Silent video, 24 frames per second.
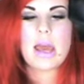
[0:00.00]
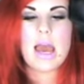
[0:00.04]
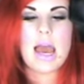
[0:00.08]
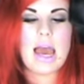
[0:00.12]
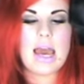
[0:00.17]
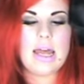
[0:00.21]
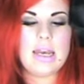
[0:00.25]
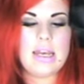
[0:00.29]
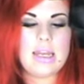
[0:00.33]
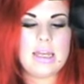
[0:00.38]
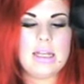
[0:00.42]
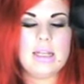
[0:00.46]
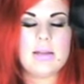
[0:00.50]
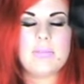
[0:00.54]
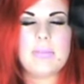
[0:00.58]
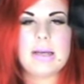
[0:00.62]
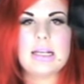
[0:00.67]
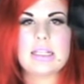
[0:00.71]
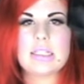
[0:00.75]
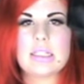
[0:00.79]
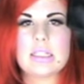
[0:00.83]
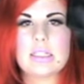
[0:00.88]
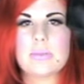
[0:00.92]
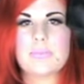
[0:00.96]
And
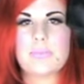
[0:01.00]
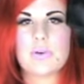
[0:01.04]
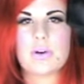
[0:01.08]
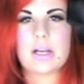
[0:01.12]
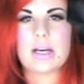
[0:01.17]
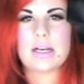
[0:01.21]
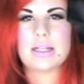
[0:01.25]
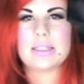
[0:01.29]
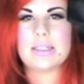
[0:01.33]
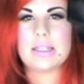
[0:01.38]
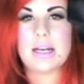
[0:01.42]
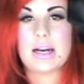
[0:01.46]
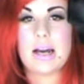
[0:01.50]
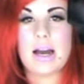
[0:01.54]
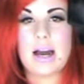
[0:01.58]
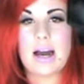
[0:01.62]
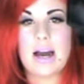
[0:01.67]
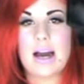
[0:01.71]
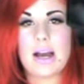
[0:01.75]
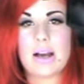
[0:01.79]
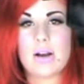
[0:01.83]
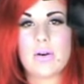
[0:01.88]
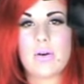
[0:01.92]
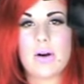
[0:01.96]
Illamasqua's products
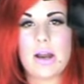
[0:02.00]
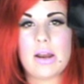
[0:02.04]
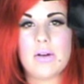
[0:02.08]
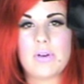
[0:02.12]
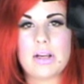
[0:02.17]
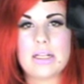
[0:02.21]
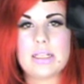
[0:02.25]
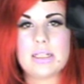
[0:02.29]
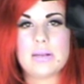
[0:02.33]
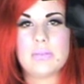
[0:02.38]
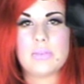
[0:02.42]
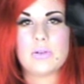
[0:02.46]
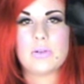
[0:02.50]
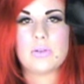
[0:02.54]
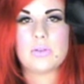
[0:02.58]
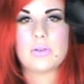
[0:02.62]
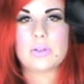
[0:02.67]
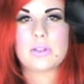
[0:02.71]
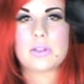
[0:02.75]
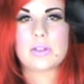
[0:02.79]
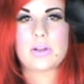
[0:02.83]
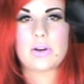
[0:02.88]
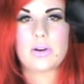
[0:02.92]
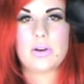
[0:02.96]
are quite reasonable.
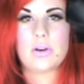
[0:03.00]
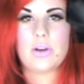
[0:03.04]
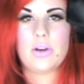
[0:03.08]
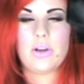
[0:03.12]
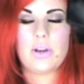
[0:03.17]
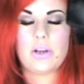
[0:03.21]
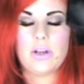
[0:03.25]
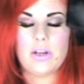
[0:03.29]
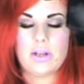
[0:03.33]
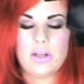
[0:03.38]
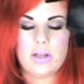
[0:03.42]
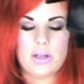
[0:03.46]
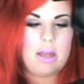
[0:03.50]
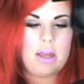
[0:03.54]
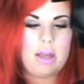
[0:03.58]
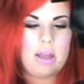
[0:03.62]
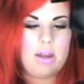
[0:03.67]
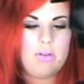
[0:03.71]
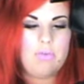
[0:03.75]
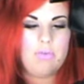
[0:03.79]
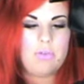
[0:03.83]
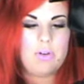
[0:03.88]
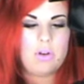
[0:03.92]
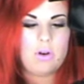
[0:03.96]
So
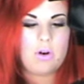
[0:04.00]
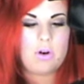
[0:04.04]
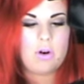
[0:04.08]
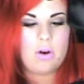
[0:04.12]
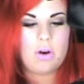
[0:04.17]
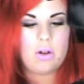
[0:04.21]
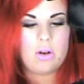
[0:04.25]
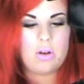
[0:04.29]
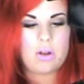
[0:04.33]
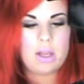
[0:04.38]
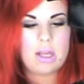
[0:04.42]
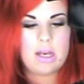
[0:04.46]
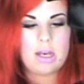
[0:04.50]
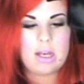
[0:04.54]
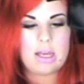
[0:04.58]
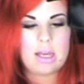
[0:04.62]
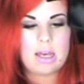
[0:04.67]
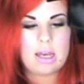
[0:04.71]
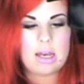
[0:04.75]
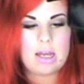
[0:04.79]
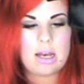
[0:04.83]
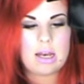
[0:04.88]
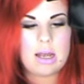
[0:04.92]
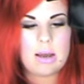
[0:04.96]
if you're looking to
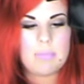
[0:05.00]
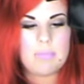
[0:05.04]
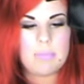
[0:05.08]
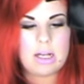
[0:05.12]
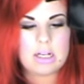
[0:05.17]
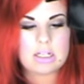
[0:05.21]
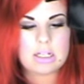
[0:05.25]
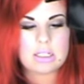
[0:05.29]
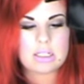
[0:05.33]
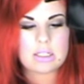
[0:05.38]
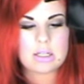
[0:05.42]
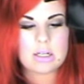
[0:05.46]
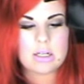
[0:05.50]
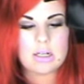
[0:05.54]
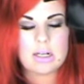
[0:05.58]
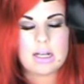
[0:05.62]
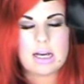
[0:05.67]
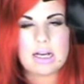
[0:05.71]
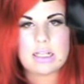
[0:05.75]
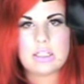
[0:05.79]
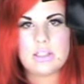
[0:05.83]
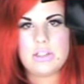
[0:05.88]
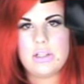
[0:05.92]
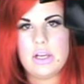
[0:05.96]
get a blush that's going to
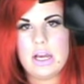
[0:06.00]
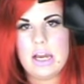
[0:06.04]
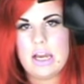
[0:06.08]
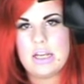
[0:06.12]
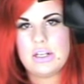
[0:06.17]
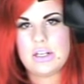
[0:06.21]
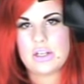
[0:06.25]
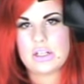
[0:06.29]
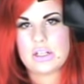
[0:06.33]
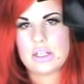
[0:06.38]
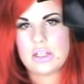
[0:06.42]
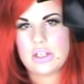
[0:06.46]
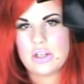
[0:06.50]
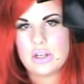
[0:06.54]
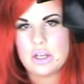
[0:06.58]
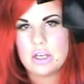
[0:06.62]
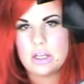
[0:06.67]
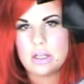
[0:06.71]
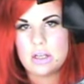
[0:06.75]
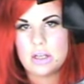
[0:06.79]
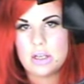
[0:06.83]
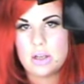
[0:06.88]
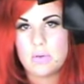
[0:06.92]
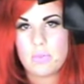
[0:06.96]
last you ages
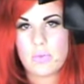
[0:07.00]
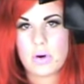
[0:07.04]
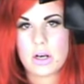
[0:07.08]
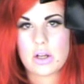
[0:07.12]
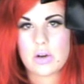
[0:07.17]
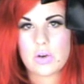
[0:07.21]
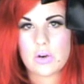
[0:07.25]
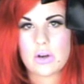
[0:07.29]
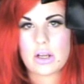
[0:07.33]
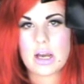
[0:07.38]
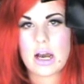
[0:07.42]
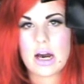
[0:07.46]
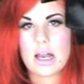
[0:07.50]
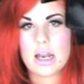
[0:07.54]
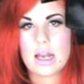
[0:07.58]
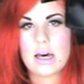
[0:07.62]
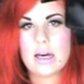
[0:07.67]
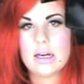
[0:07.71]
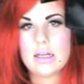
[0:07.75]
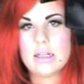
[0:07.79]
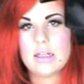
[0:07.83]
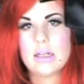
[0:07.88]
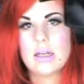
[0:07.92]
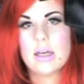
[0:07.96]
and you want a good
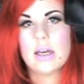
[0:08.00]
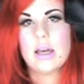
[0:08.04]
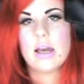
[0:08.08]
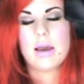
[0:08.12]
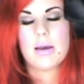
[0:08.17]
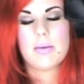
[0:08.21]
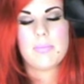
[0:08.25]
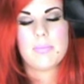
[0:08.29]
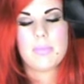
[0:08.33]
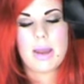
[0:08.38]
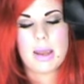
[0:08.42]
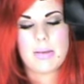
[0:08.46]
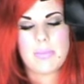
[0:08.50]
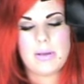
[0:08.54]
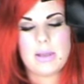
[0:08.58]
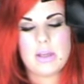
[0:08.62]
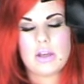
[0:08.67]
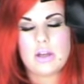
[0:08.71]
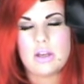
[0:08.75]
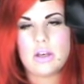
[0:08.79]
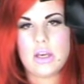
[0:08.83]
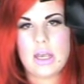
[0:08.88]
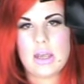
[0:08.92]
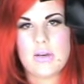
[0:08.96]
colour, maybe
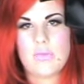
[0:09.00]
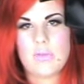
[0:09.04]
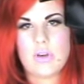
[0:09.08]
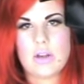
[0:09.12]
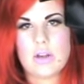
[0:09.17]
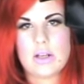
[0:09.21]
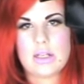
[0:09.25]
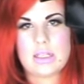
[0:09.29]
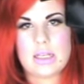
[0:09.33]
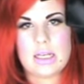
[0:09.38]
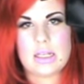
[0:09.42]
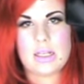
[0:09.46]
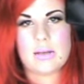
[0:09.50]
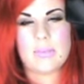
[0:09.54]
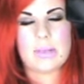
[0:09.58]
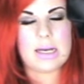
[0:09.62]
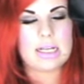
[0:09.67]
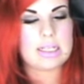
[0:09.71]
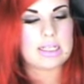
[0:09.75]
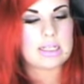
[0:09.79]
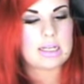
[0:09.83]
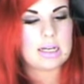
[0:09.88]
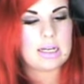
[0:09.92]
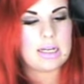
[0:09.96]
you can even use
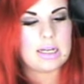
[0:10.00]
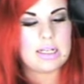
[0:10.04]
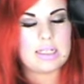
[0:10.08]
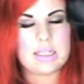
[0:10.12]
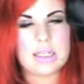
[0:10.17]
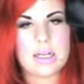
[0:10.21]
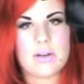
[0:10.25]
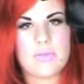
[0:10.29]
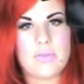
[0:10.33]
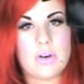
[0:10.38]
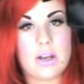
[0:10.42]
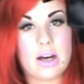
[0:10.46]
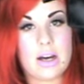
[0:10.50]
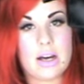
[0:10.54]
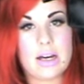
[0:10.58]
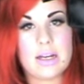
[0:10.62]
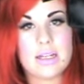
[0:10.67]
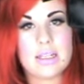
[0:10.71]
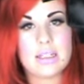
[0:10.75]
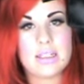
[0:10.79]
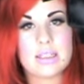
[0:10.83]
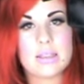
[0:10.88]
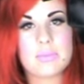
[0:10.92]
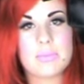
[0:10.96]
Illamasqua instead of
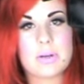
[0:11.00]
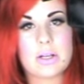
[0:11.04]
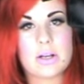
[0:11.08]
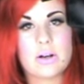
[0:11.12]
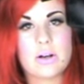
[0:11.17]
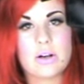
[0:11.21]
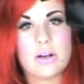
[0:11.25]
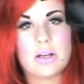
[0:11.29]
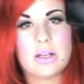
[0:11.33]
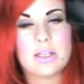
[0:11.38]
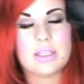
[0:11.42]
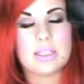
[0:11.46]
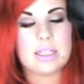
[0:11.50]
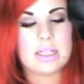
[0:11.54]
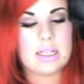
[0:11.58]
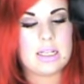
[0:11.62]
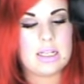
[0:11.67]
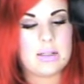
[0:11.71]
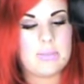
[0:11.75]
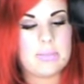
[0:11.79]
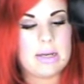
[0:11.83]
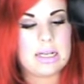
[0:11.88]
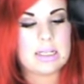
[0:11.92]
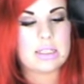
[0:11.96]
NARS, because
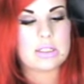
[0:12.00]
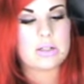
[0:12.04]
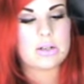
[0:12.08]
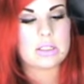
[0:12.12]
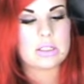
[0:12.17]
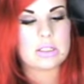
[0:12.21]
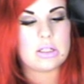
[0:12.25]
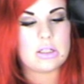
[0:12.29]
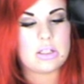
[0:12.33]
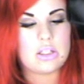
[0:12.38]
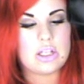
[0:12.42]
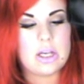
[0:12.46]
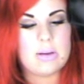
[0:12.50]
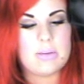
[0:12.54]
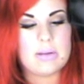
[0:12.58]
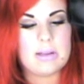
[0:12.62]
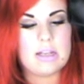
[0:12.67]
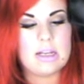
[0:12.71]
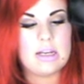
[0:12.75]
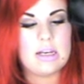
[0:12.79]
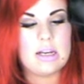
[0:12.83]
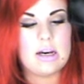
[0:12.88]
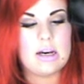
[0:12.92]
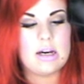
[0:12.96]
Illamasqua is a lot cheaper
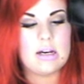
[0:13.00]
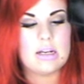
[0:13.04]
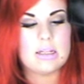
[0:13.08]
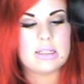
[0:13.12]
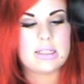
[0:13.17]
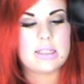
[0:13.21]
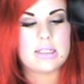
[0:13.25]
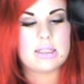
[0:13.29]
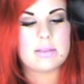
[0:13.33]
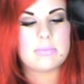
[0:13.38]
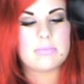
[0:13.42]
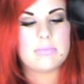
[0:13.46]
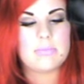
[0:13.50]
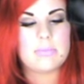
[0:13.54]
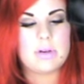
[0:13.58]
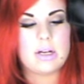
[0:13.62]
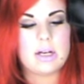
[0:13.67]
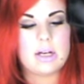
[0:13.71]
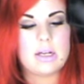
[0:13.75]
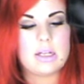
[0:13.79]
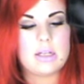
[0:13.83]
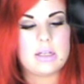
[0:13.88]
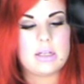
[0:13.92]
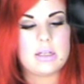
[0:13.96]
than NARS,
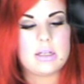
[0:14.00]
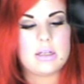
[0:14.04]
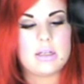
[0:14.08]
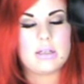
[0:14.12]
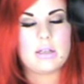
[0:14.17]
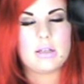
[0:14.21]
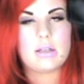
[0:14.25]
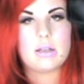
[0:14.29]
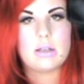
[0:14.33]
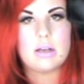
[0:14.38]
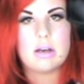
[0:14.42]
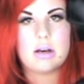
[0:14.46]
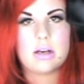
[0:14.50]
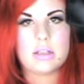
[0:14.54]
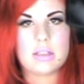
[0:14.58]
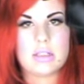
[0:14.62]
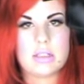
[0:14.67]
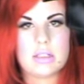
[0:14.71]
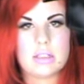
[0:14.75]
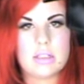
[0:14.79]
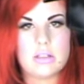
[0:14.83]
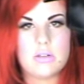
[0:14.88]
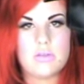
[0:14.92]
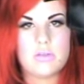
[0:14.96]
but NARS
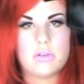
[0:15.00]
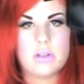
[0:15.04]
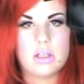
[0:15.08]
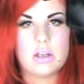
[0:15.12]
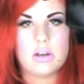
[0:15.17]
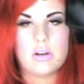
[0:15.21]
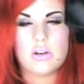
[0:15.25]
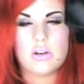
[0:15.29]
is still really